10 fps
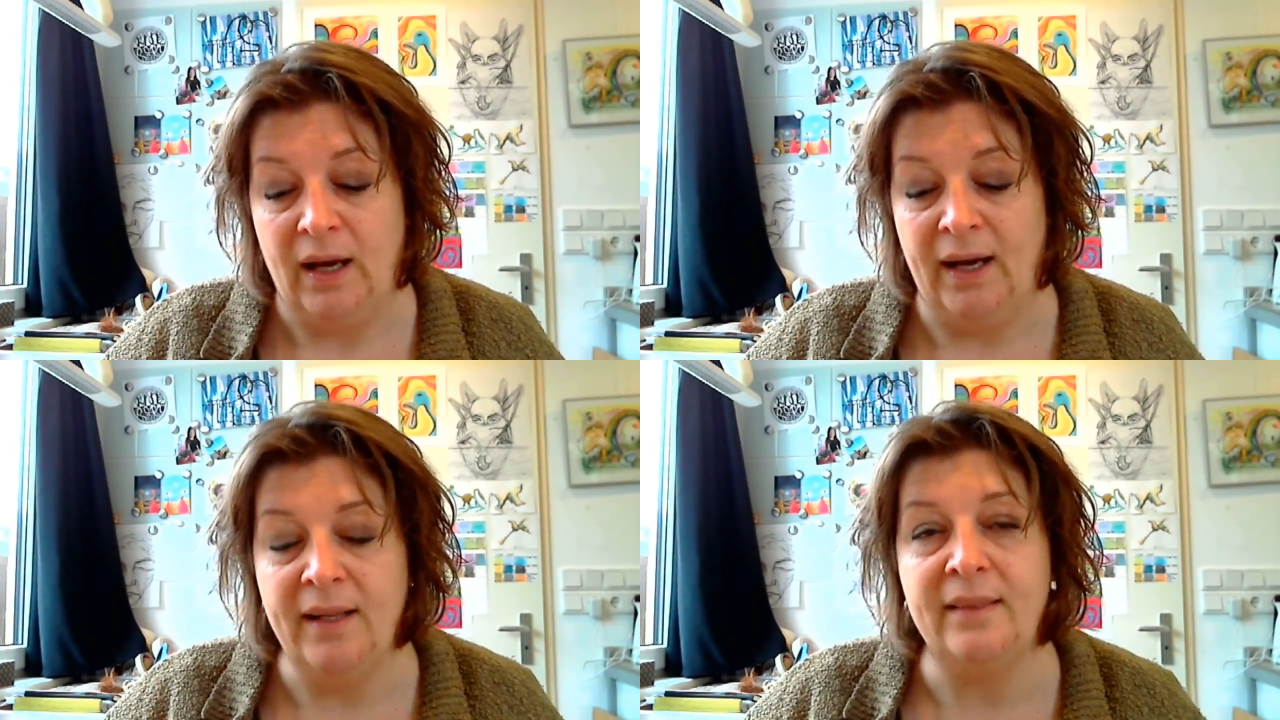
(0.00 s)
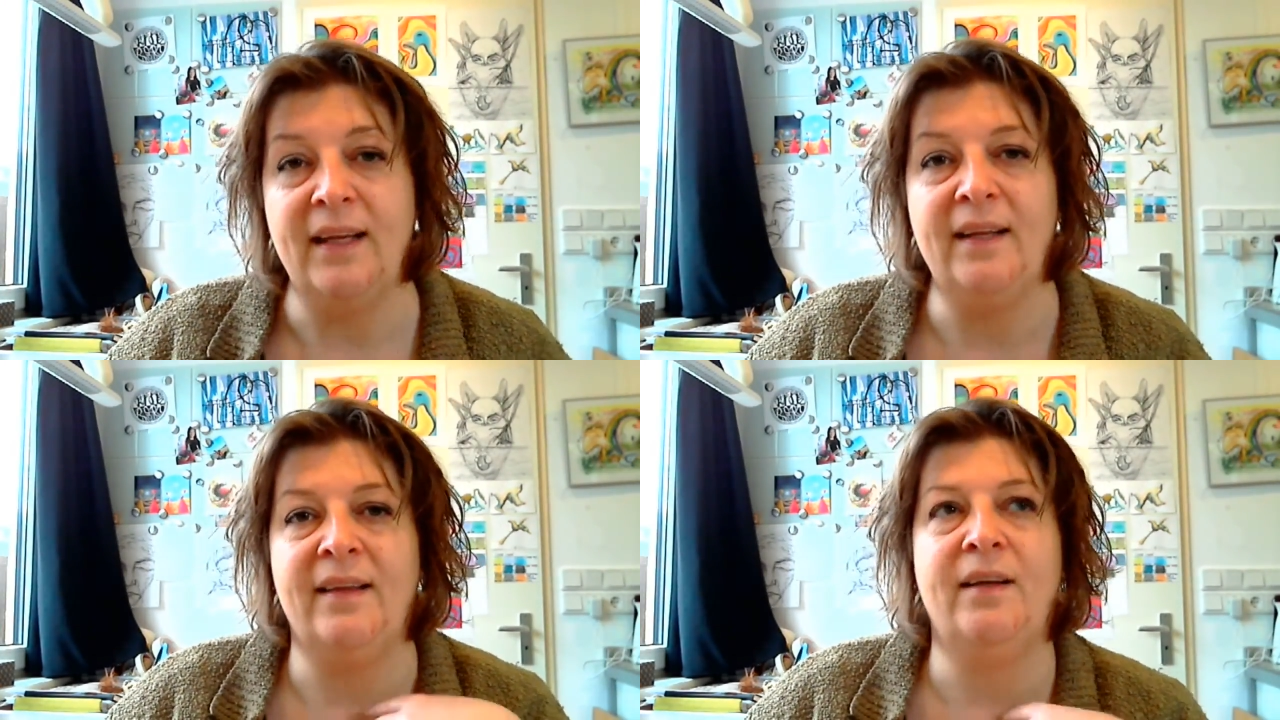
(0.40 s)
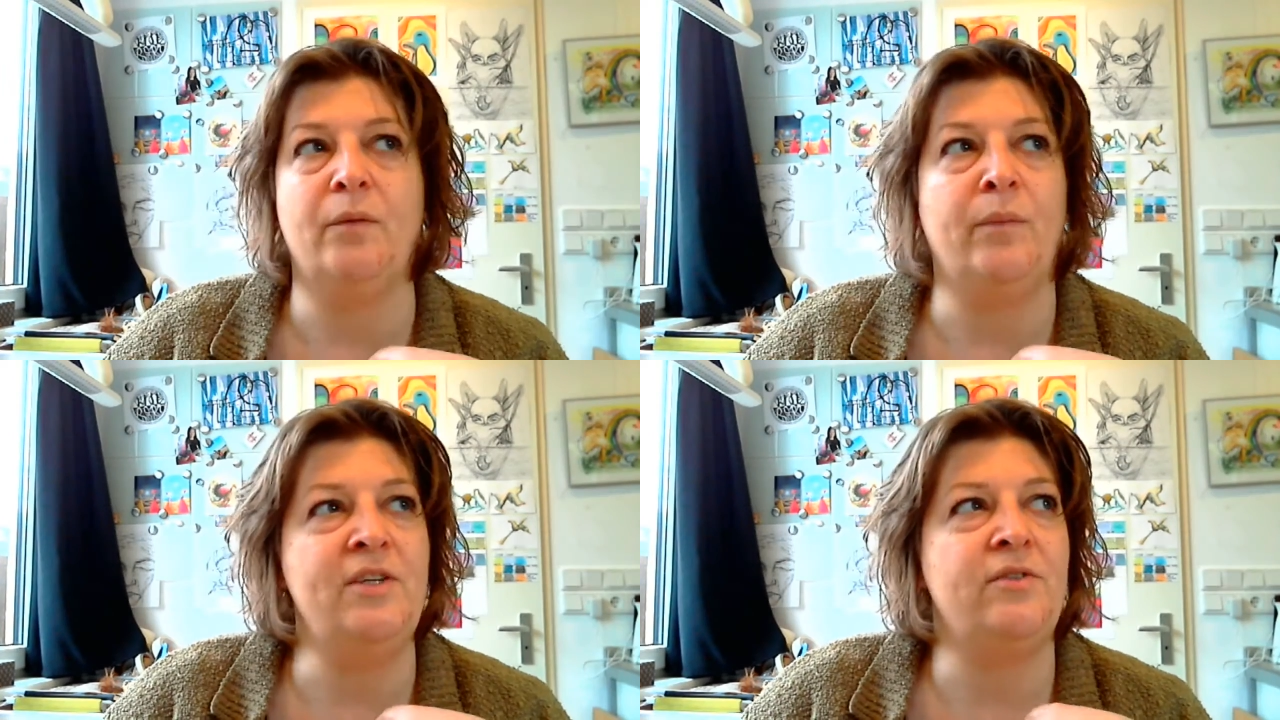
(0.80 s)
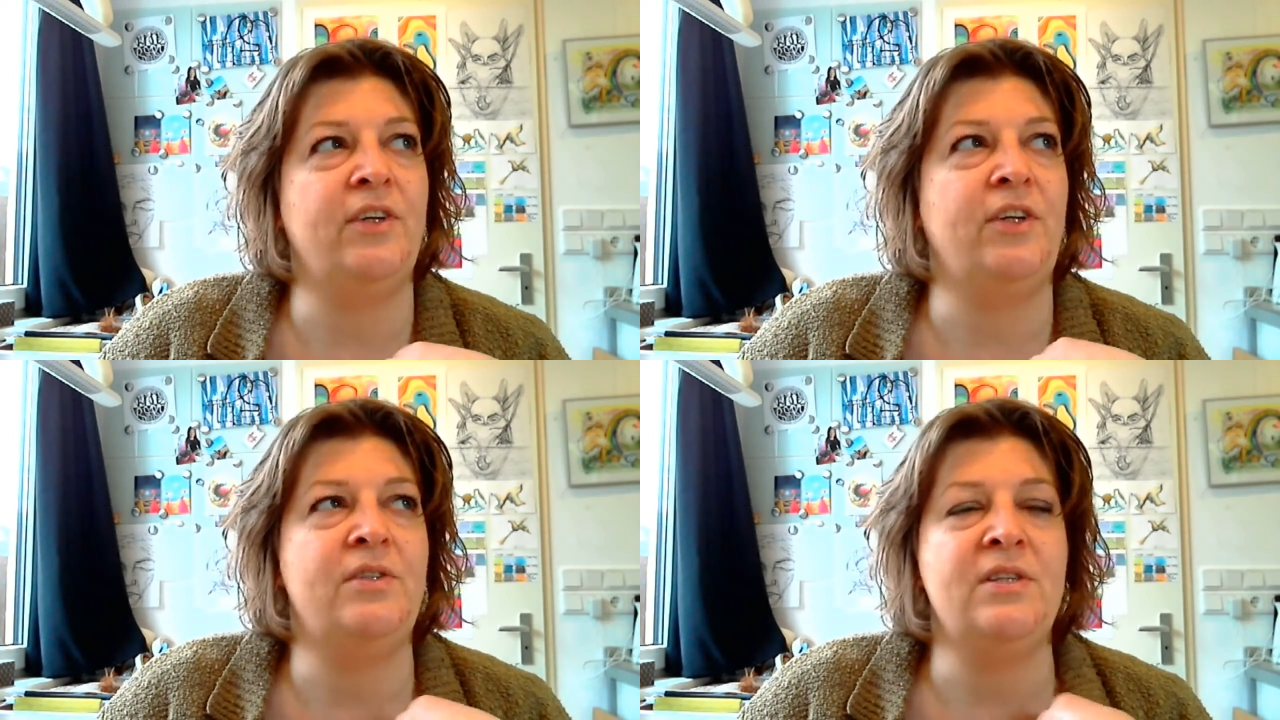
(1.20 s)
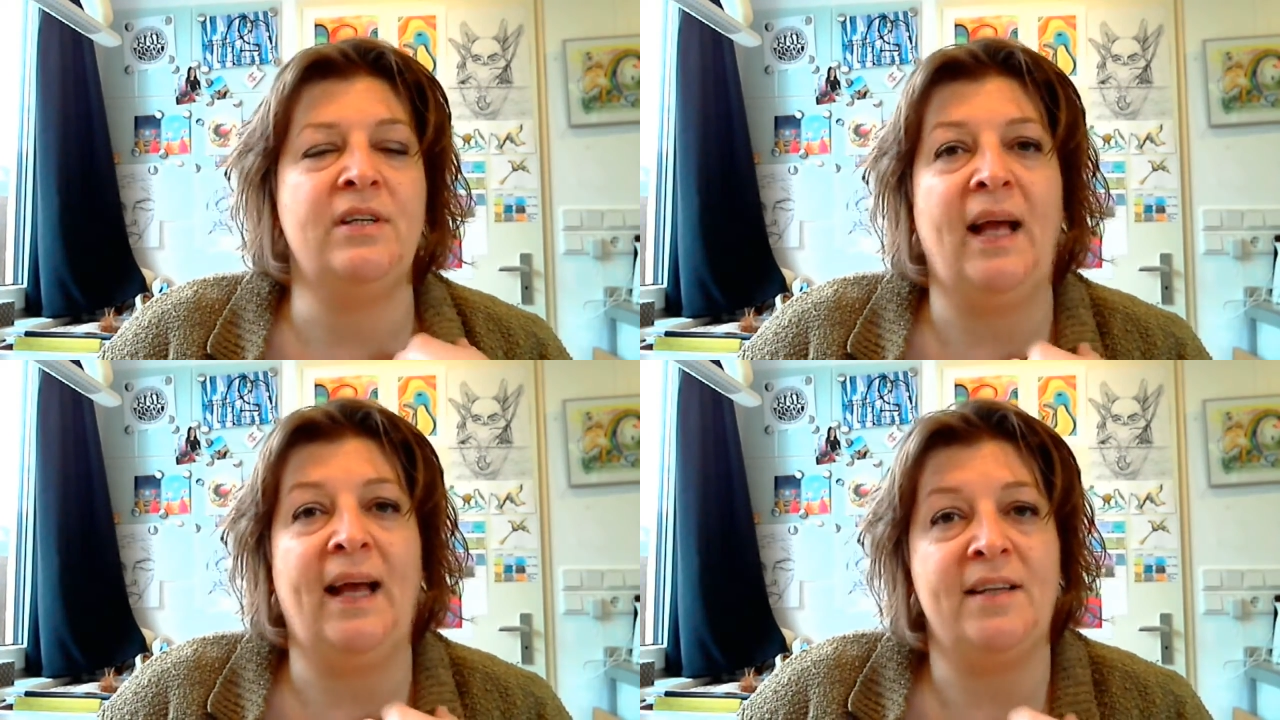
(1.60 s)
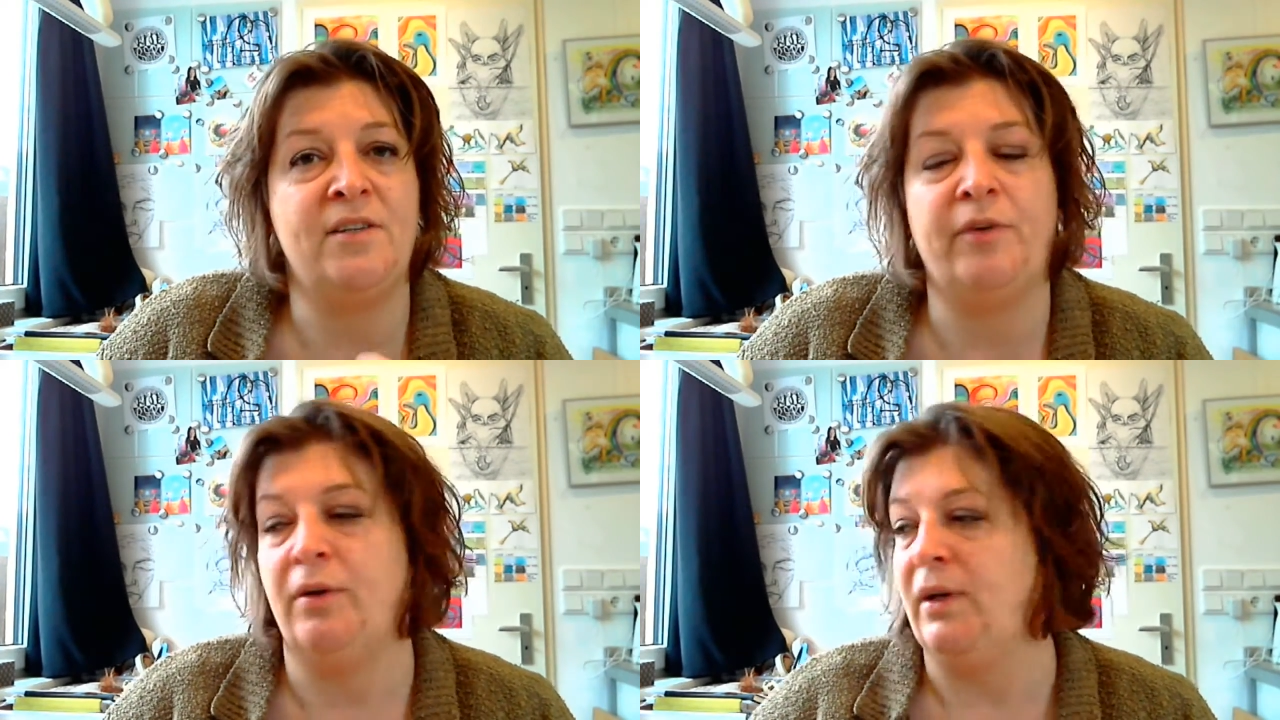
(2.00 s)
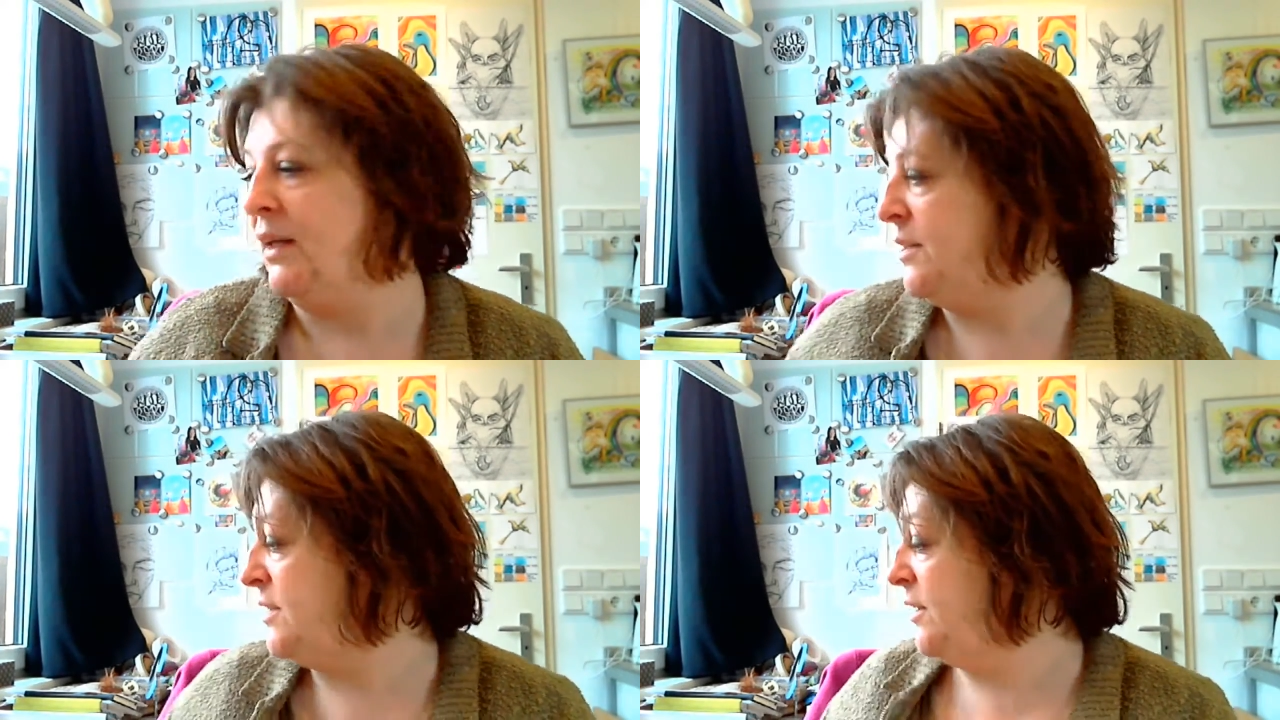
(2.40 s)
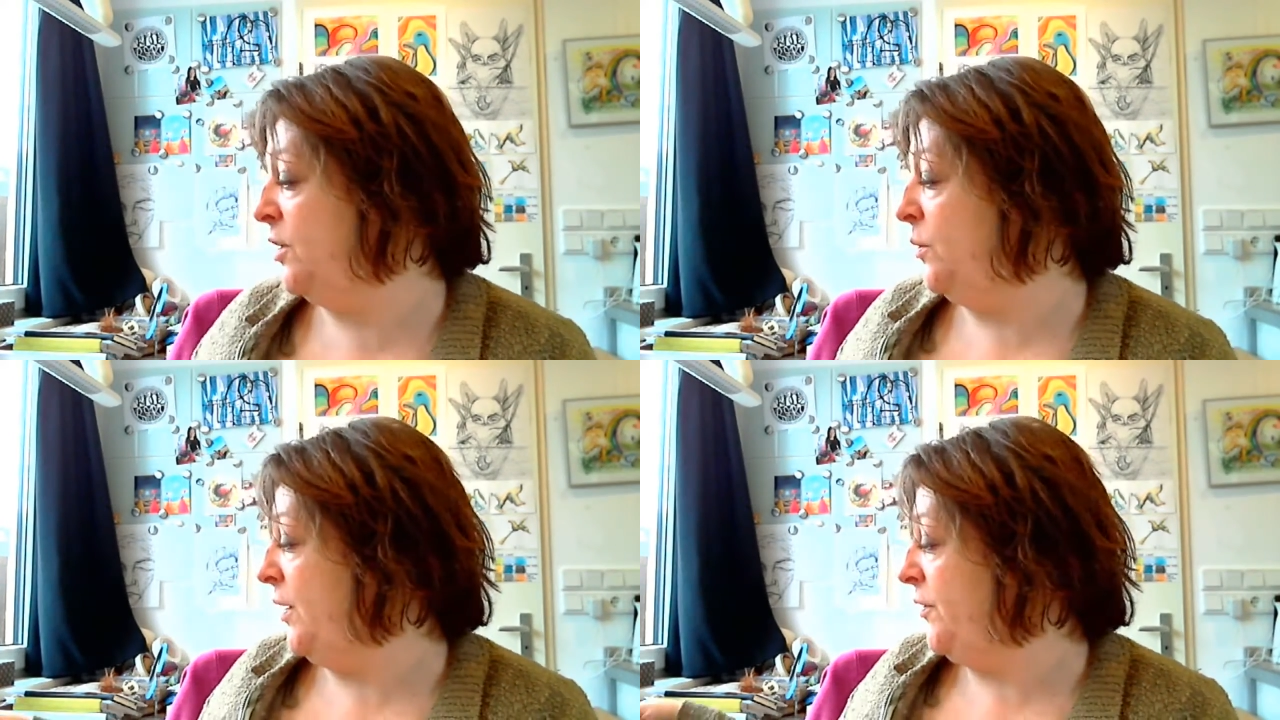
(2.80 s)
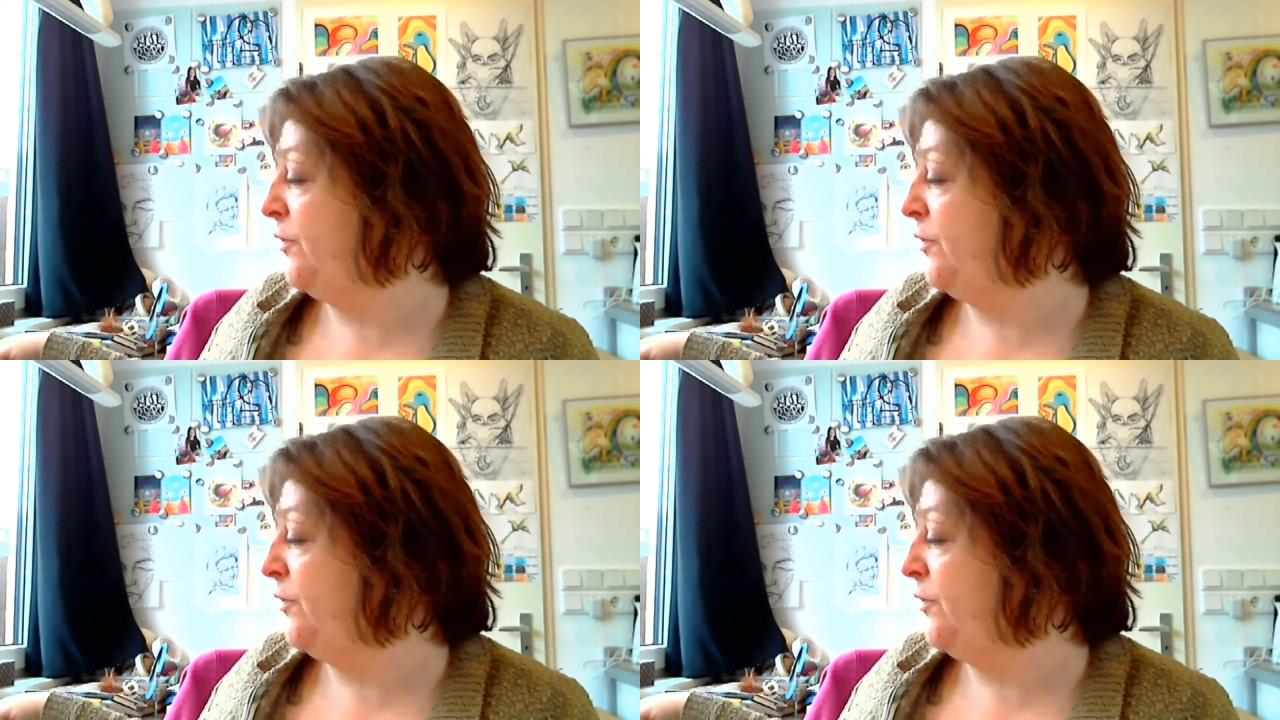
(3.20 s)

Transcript: I think that Winsor & Newton has a few colors that no other